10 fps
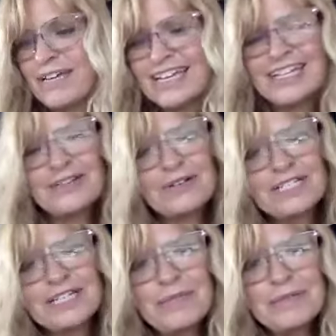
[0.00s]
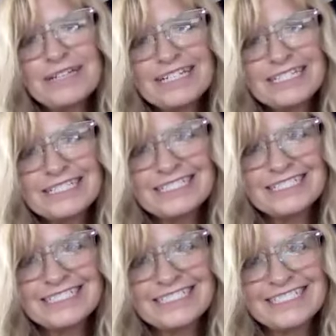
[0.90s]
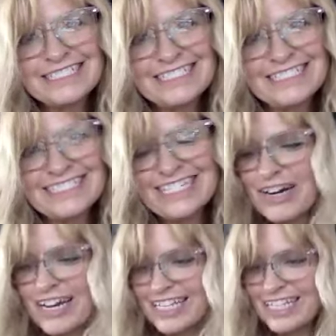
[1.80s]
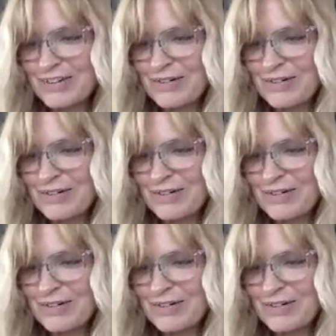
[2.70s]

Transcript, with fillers: get into our topic? Let's do it. All right. So